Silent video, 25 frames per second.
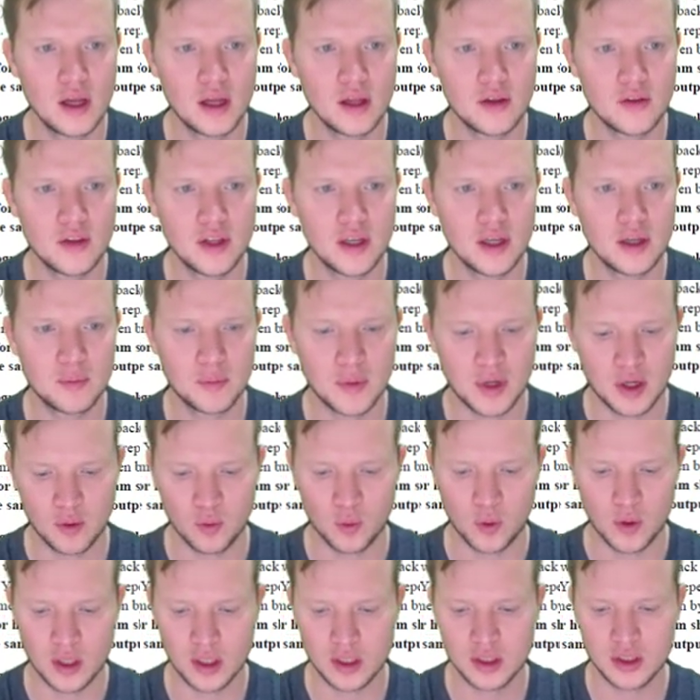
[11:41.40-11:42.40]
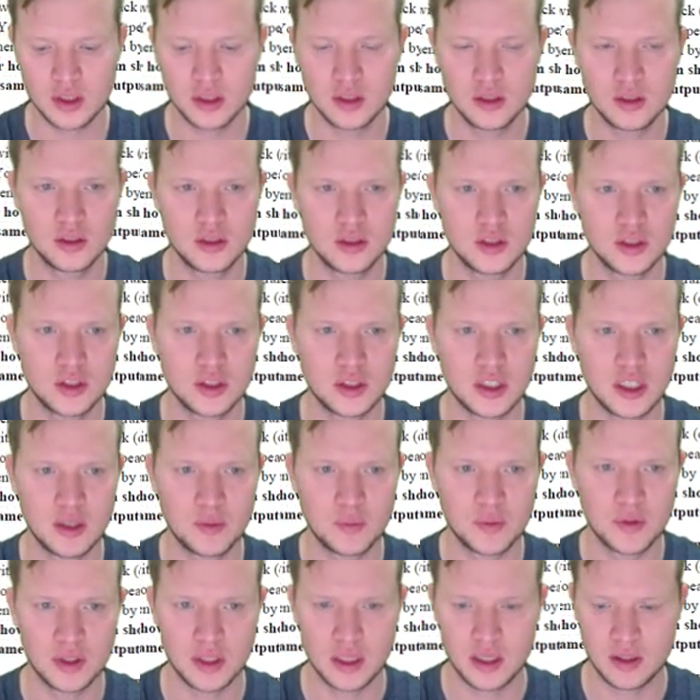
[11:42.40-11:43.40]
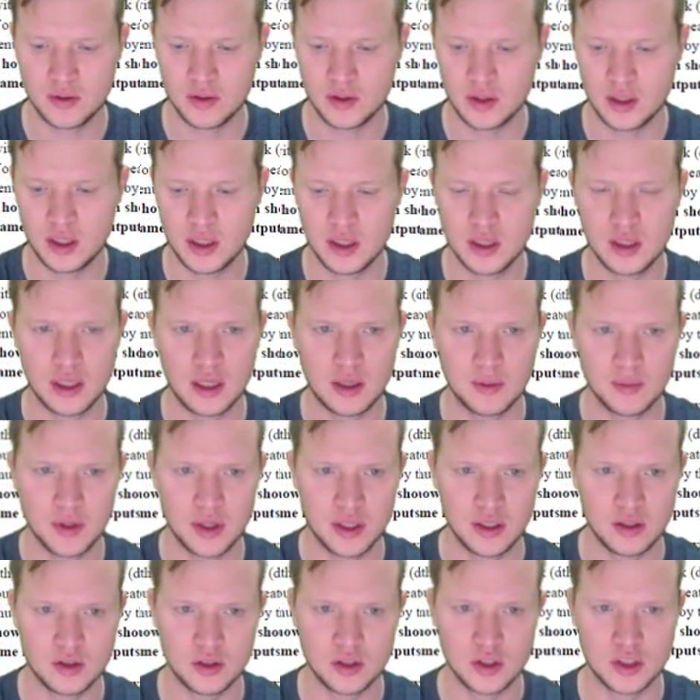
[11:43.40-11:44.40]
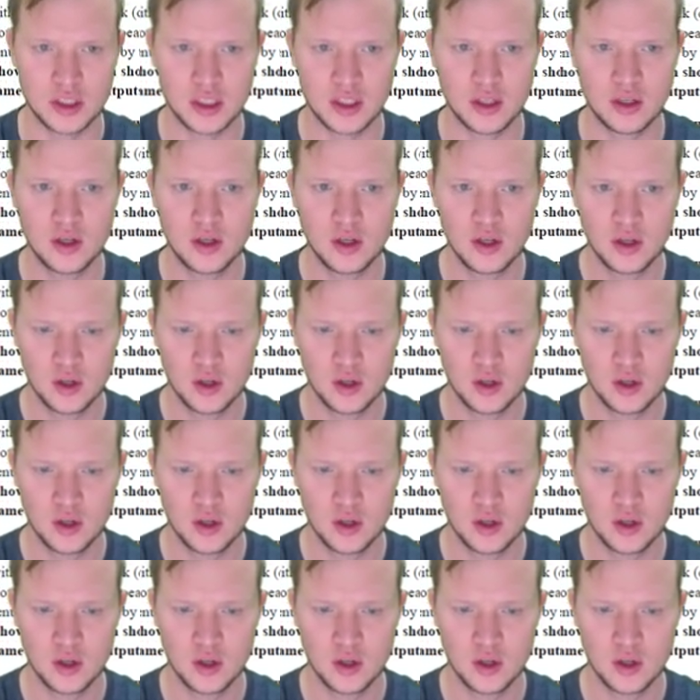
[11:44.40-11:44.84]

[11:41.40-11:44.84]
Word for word: And then my while statement at the end, I'm going to say